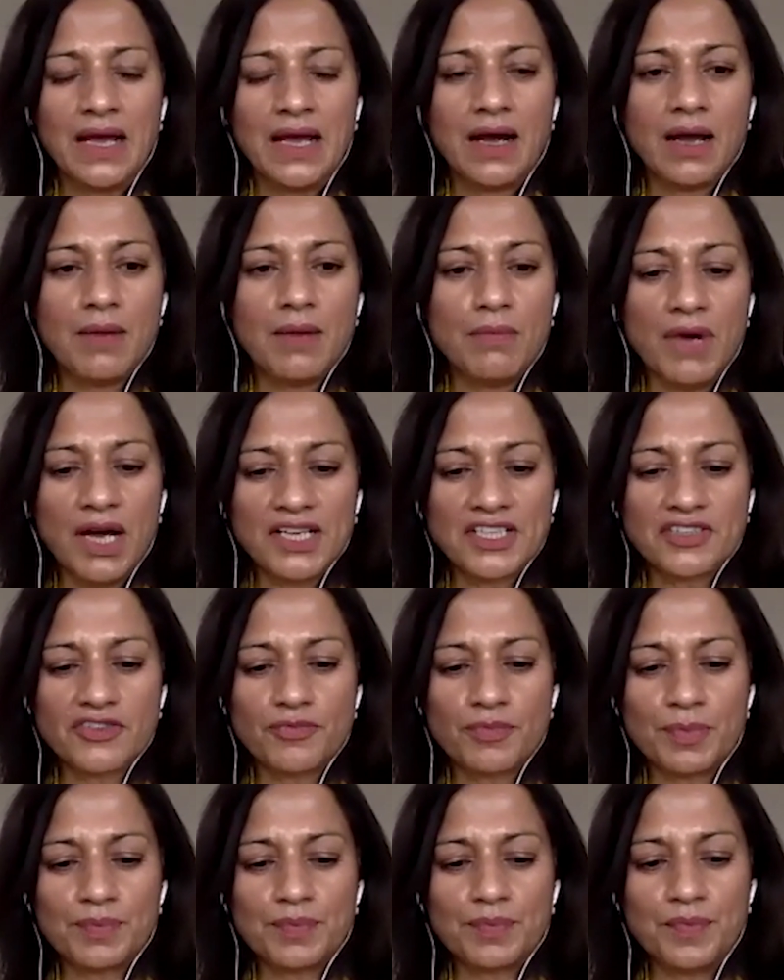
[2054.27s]
I might have
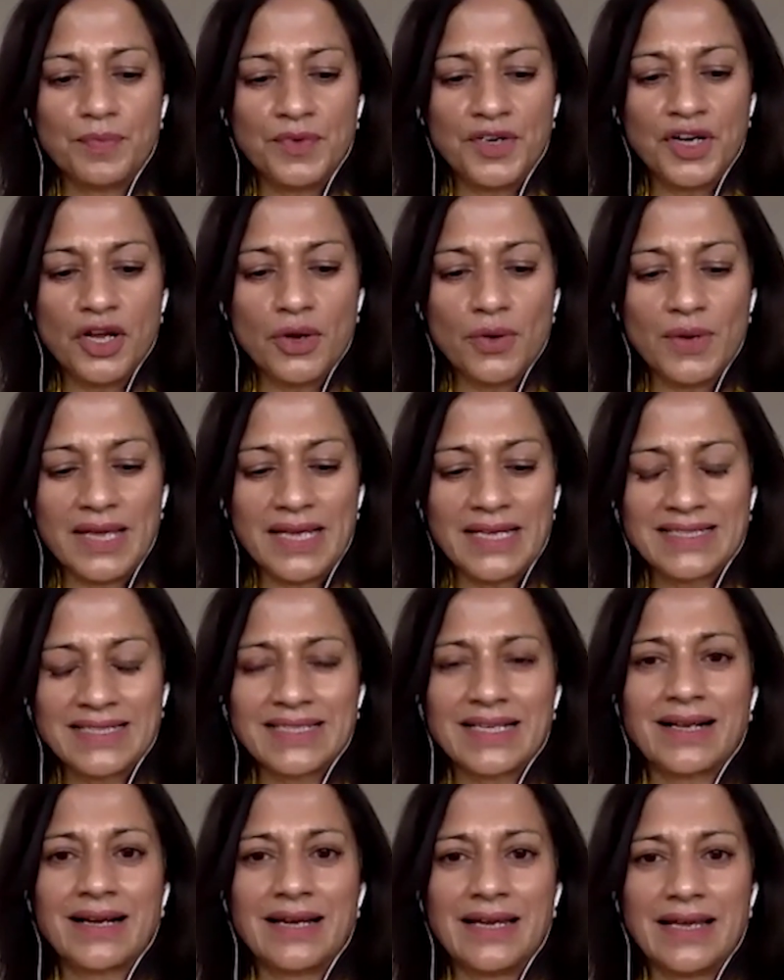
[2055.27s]
know
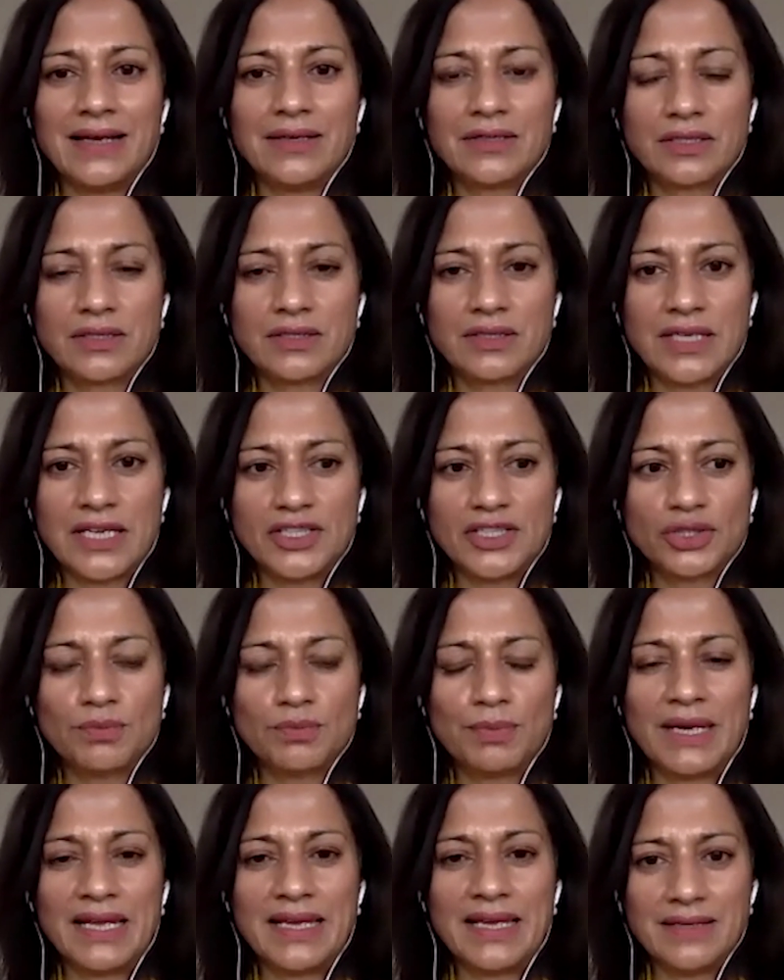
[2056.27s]
exactly how they
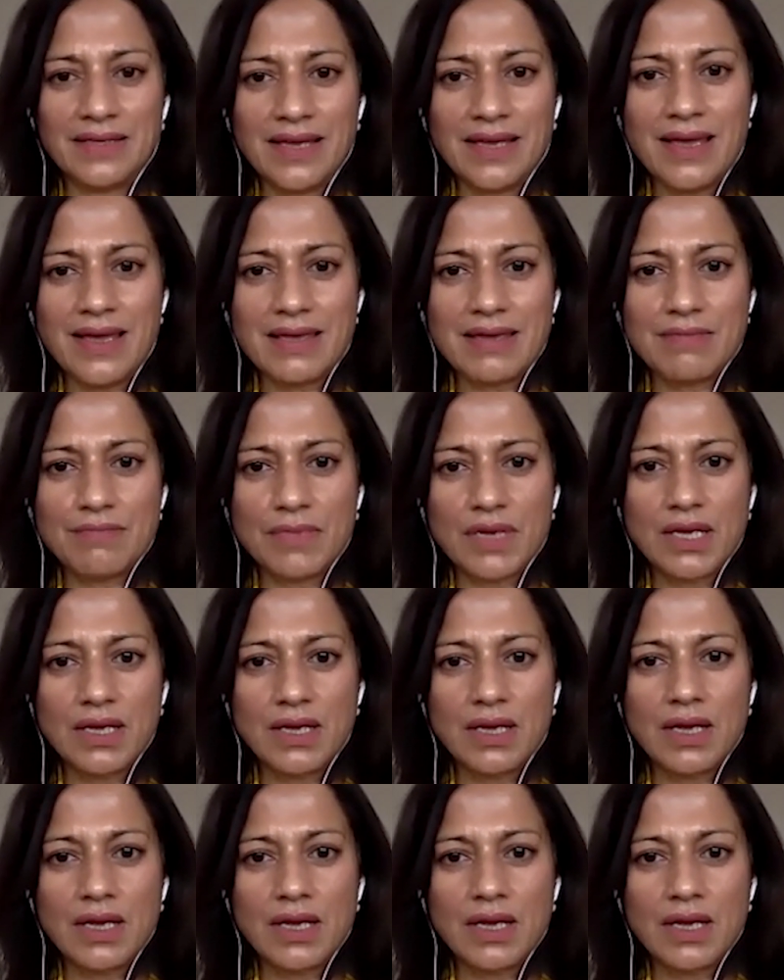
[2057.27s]
should play the game.